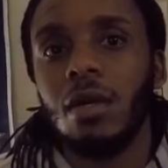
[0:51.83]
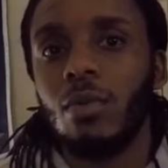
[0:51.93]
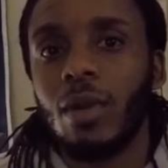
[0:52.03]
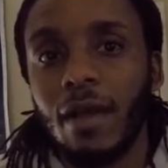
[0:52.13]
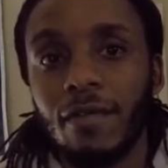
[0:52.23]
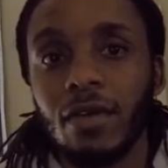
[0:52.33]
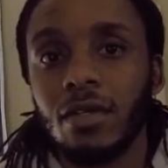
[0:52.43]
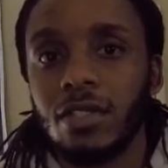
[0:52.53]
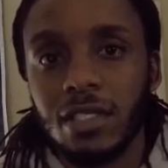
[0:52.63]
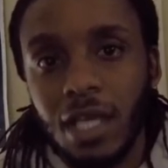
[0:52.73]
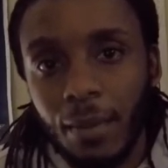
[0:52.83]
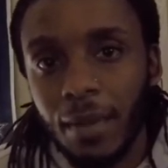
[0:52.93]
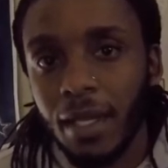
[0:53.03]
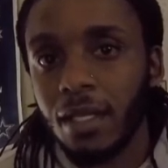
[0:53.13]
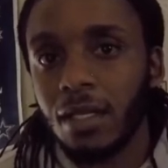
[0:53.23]
whatever, just come
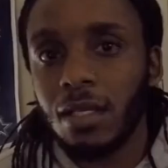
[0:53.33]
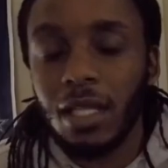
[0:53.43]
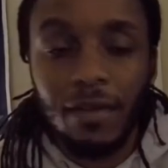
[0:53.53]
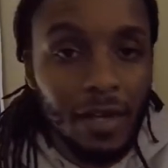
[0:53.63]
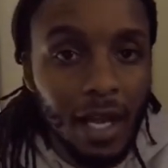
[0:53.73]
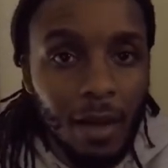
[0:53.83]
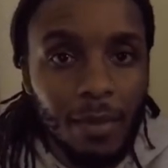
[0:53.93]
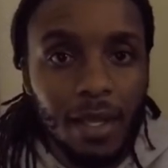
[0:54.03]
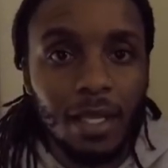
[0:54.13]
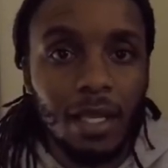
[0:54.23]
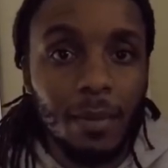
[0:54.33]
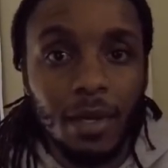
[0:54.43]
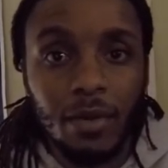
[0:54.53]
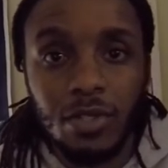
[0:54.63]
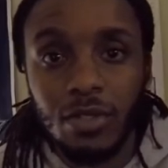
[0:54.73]
in, leave a comment, let me
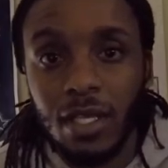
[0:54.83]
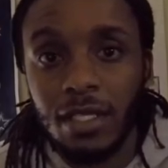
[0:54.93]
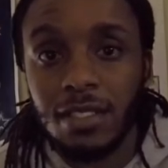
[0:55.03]
know what you think.